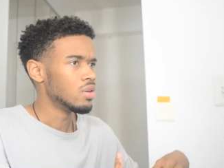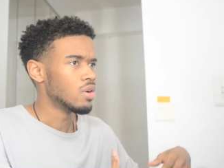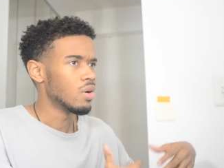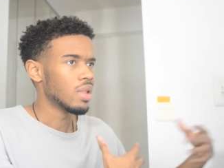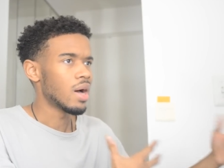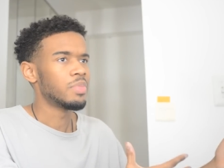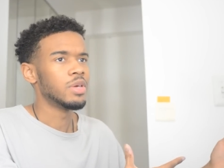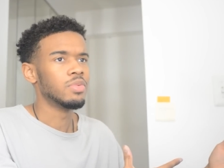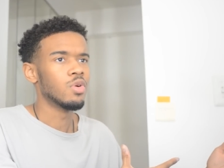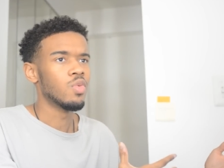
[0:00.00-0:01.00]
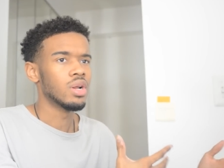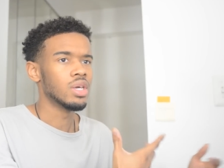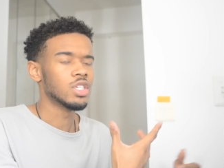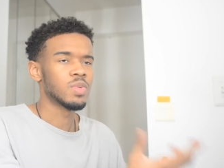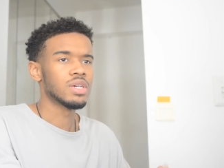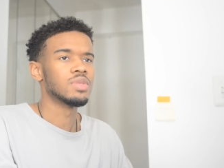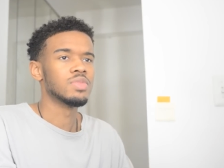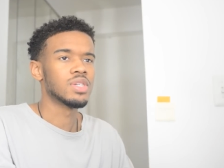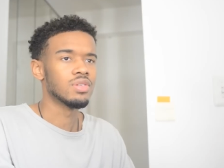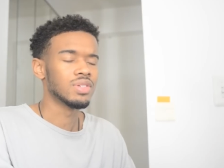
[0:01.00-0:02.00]
you know allow people to want to express
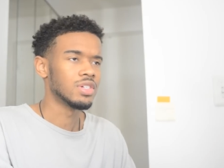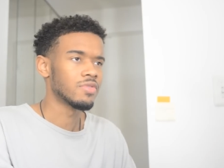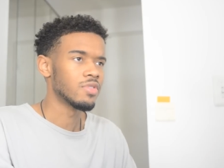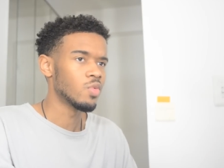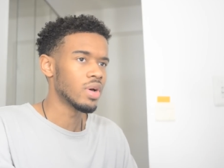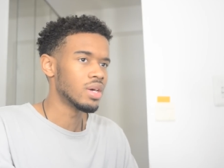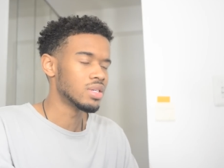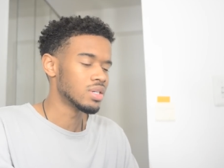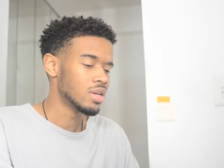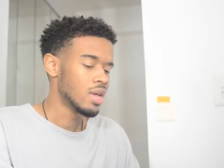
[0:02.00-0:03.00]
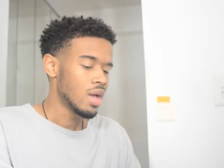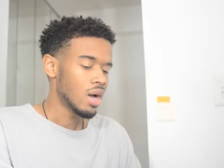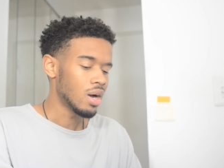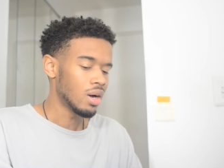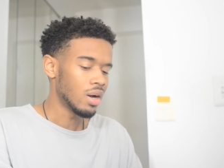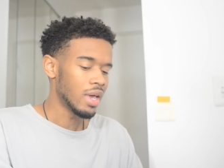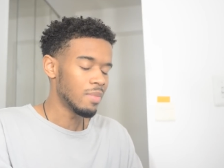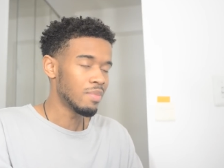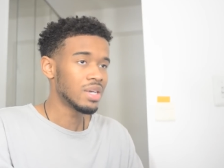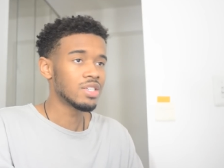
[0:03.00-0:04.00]
themselves in different ways and uh, it
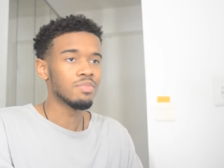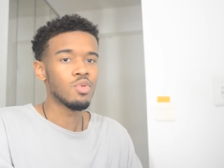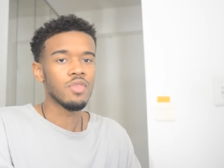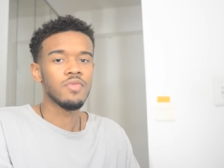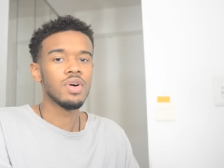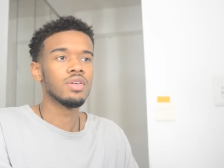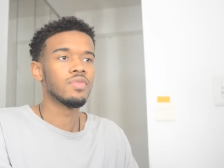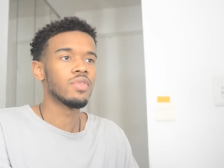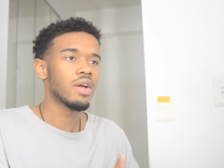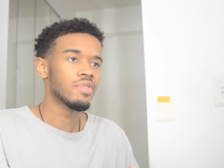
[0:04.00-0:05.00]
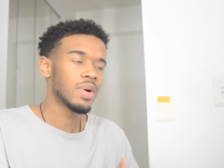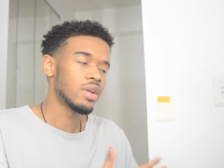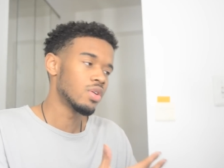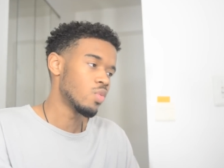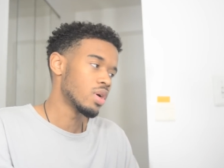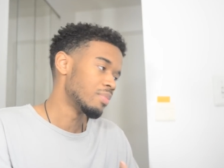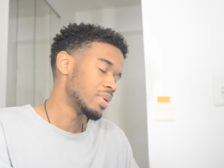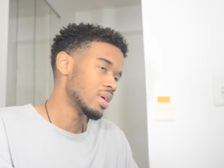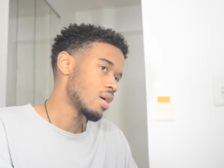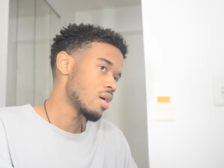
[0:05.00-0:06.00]
makes it more fun for everybody to want to
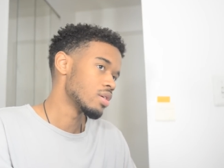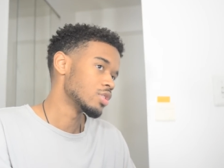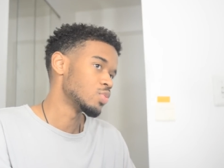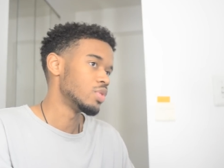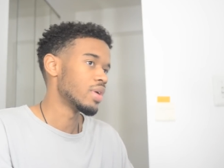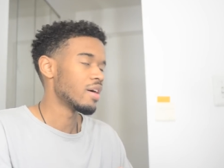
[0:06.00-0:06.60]
be an artist when you